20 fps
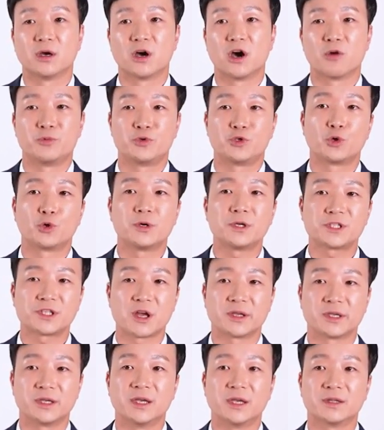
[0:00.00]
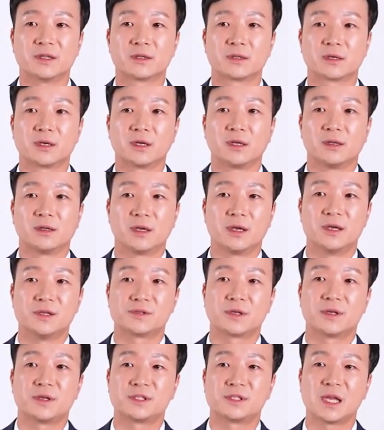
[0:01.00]
of short circuit
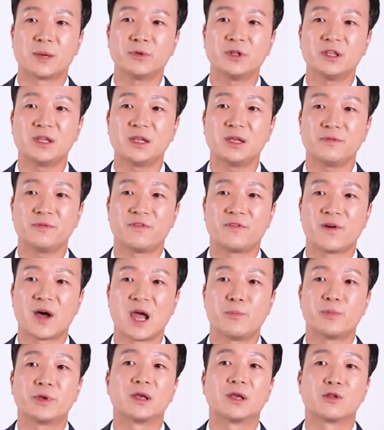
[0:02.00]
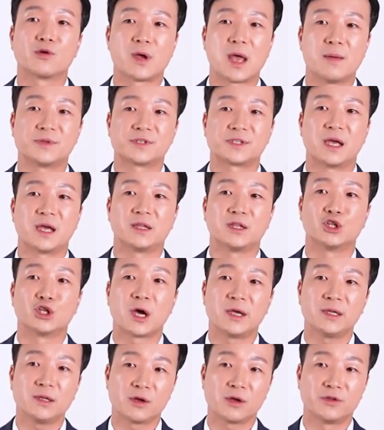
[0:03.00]
is 75 kiloamps at
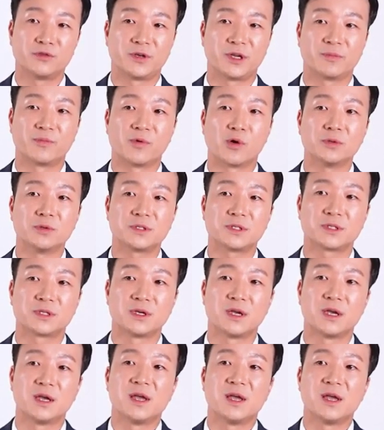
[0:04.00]
900 volts